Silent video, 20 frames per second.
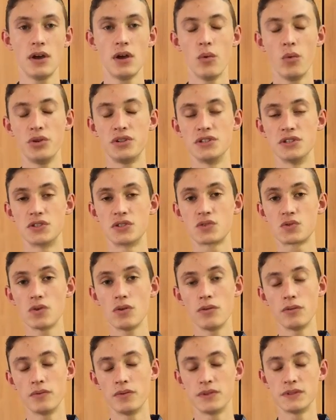which is
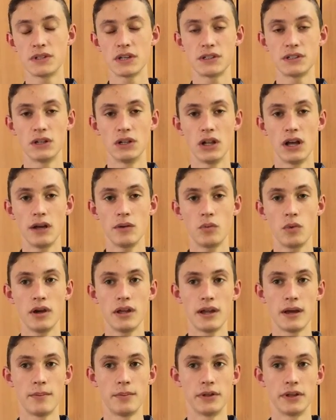strong for such a
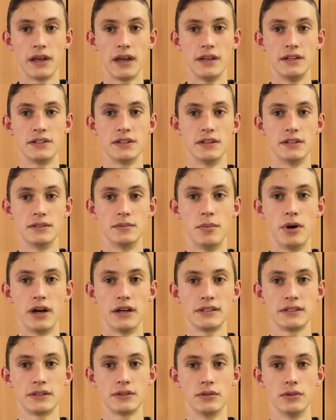lightweight application as a
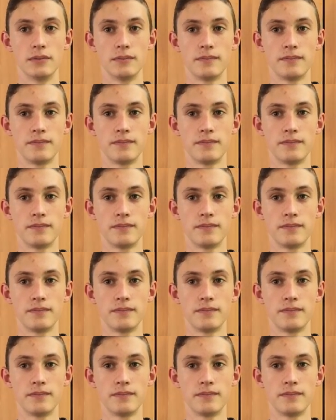bicycle.